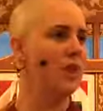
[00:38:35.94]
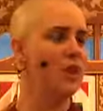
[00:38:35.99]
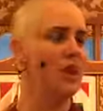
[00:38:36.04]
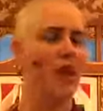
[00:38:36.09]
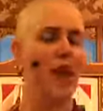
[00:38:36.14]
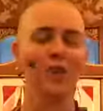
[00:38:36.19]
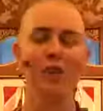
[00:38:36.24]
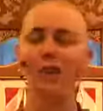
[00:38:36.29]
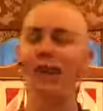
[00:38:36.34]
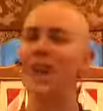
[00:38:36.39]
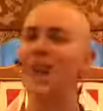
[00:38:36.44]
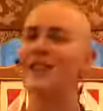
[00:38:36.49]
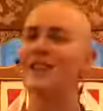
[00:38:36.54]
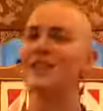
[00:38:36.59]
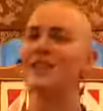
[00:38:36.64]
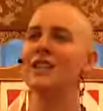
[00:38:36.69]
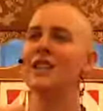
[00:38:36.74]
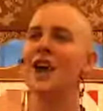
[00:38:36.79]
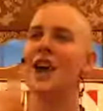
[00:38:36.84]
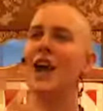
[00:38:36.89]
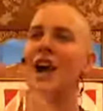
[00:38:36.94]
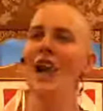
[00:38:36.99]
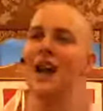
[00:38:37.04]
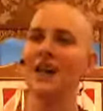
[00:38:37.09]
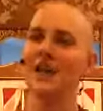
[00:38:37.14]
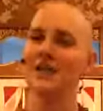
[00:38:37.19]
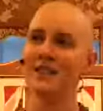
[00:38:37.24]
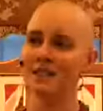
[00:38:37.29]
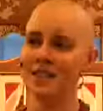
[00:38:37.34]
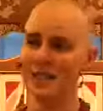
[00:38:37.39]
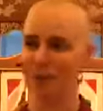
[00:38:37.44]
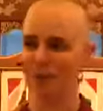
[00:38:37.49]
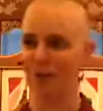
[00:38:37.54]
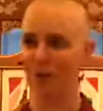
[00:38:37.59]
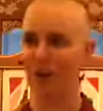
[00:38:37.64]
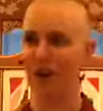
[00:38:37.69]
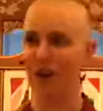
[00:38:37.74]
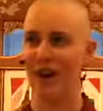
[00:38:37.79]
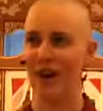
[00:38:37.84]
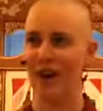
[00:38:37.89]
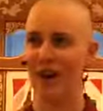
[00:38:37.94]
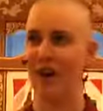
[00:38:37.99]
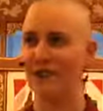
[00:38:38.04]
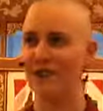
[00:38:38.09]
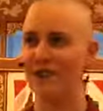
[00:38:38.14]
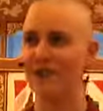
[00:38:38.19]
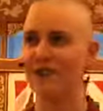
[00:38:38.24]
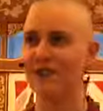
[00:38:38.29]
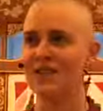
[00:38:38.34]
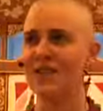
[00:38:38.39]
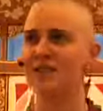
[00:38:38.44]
If we had tons more happiness